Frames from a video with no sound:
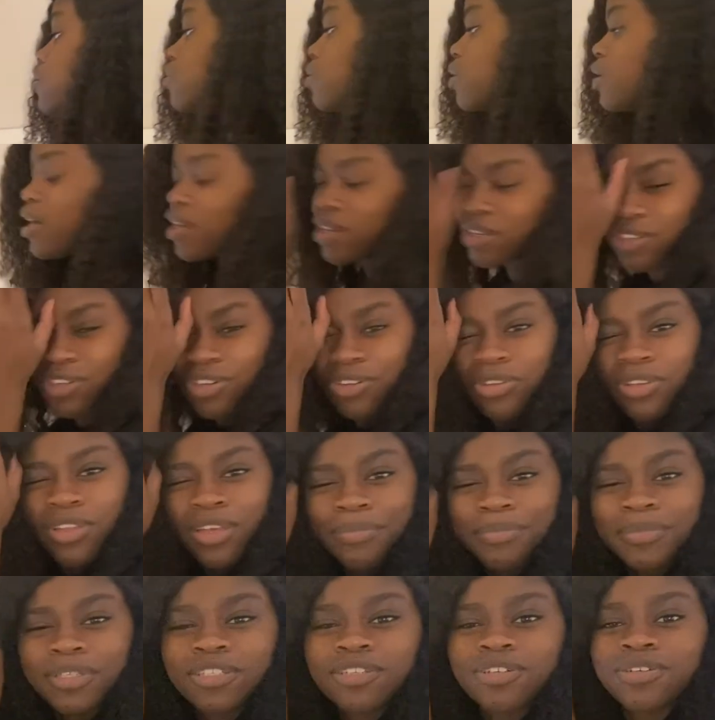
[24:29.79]
I don't know, let
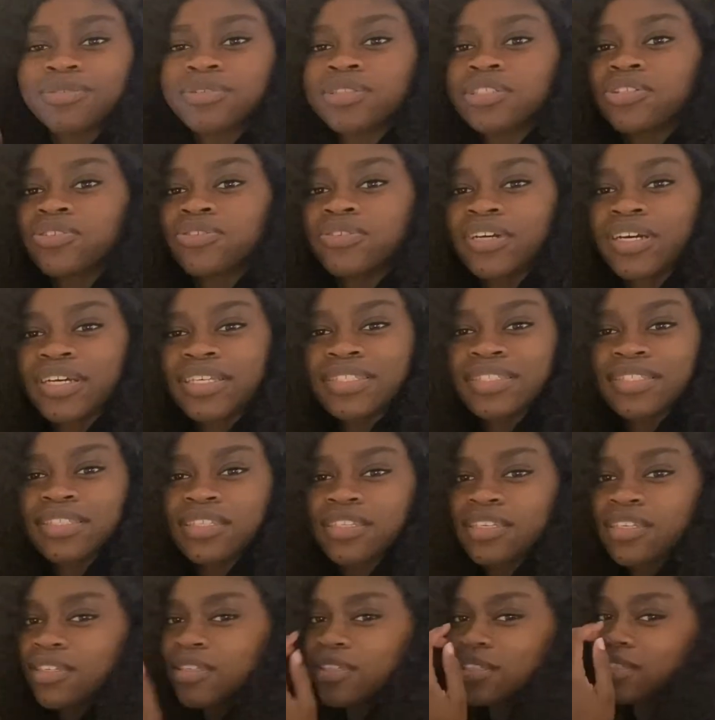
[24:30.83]
me know what you guys
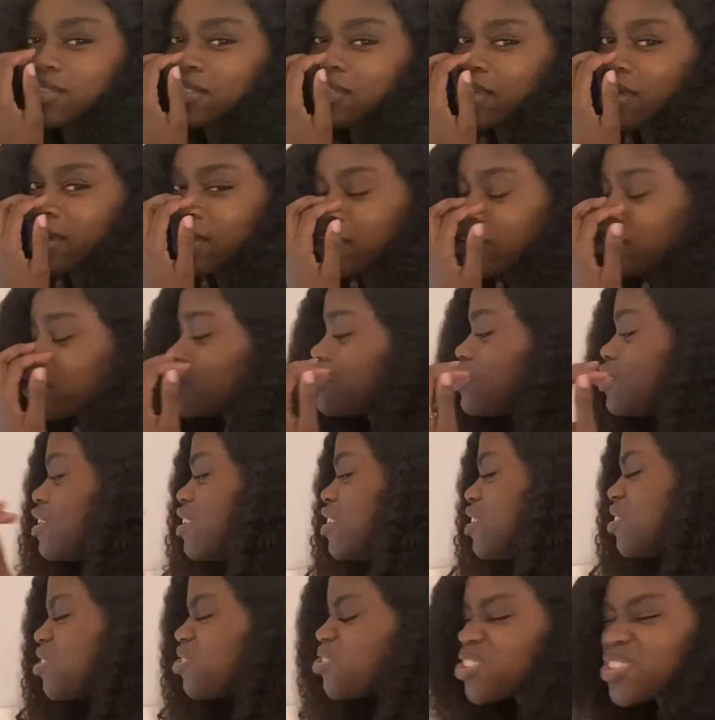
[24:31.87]
think. Is that
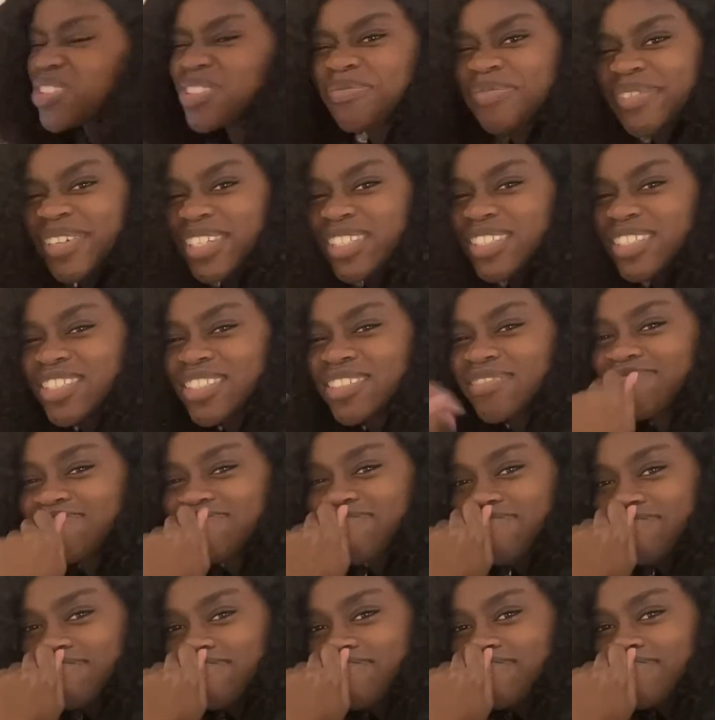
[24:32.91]
doing too much?
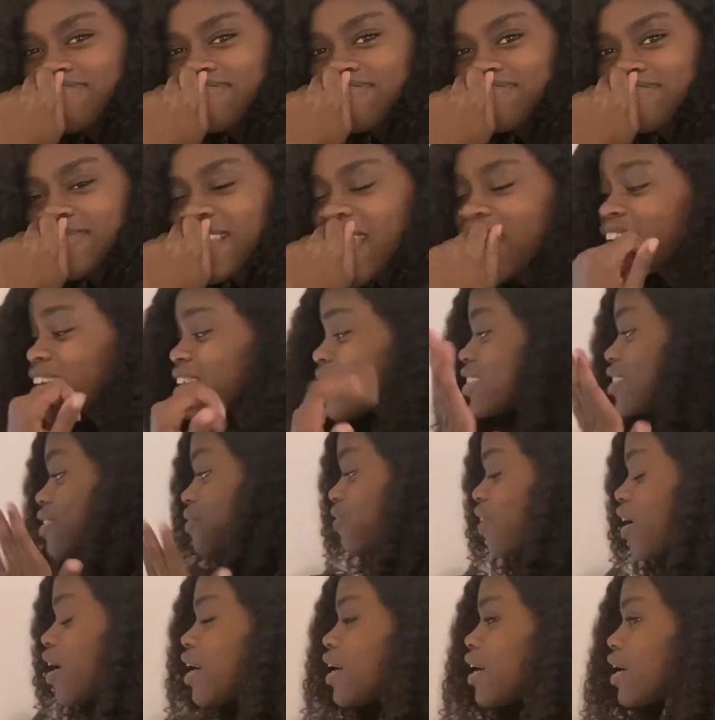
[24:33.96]
Because if
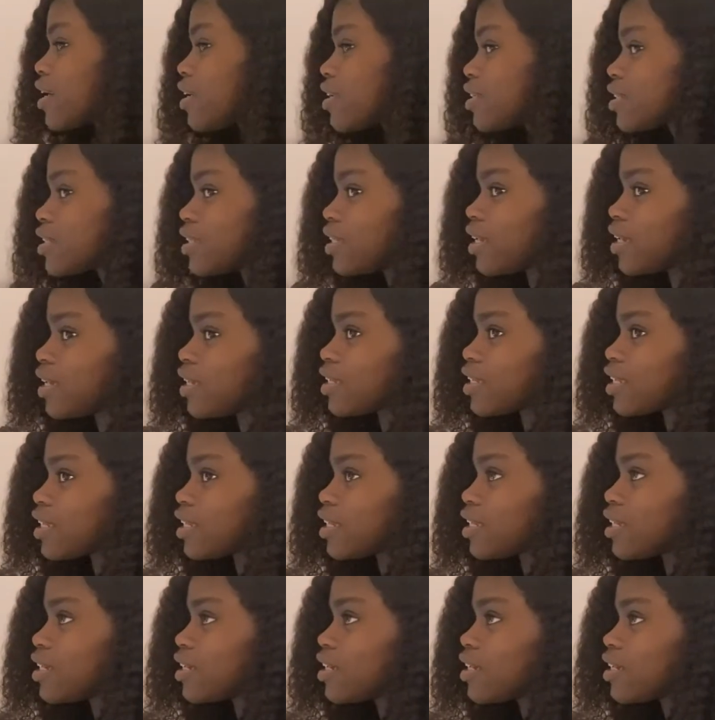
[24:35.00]
I got a candy,